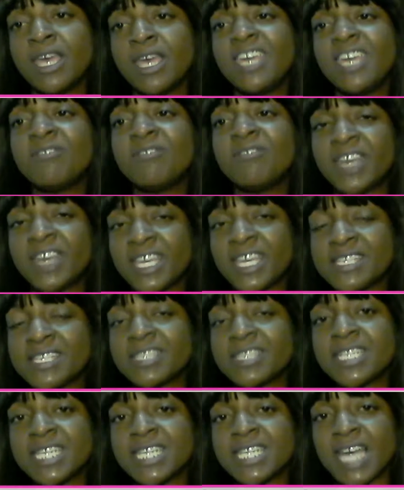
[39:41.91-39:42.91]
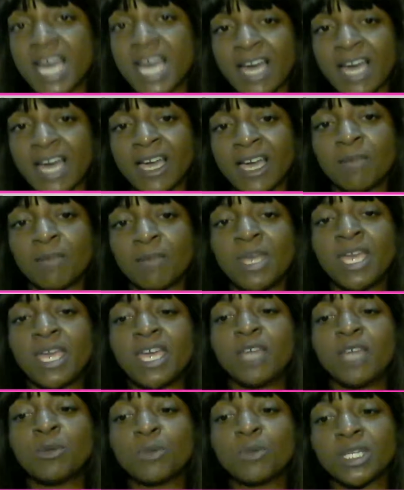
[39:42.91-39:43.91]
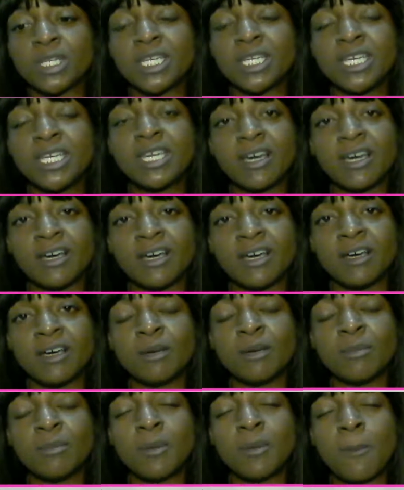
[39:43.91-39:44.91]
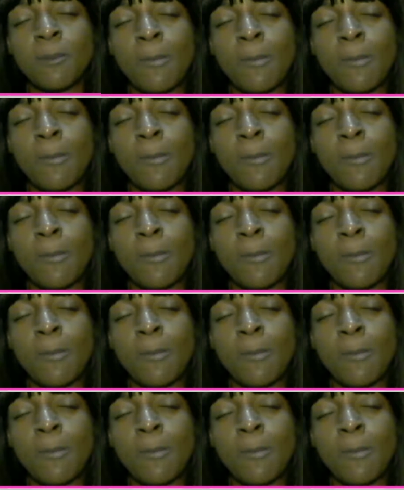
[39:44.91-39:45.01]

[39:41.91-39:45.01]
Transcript: invest the time and really come